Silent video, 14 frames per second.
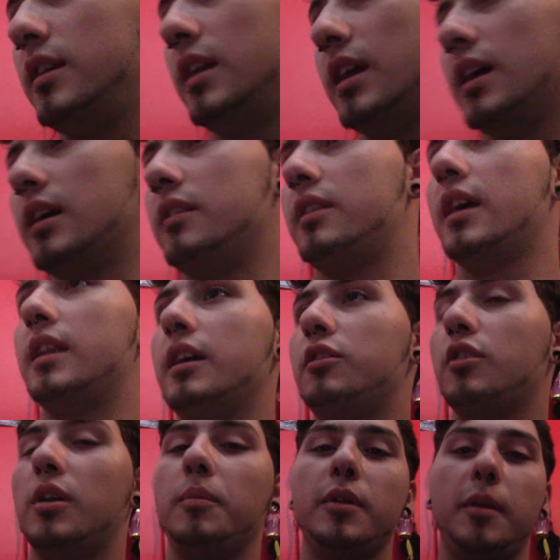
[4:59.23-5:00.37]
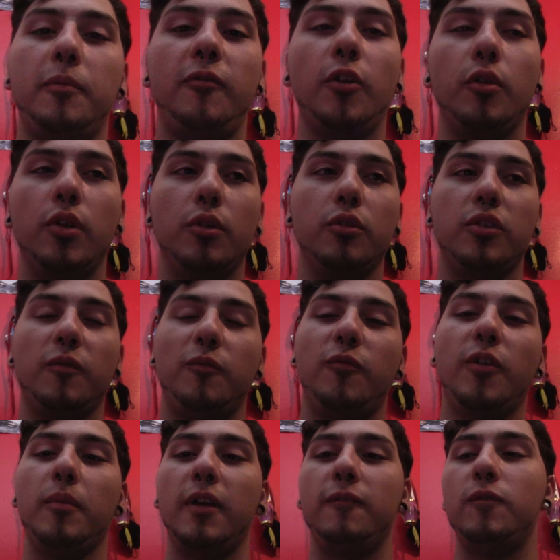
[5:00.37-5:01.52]
Yeah, then I took a bunch of photos
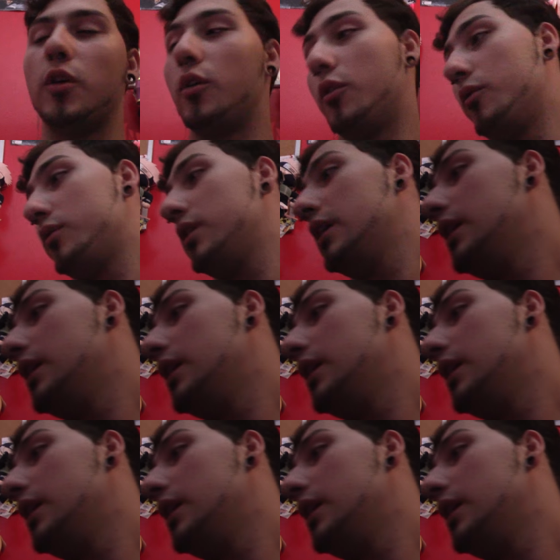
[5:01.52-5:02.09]
from my phone,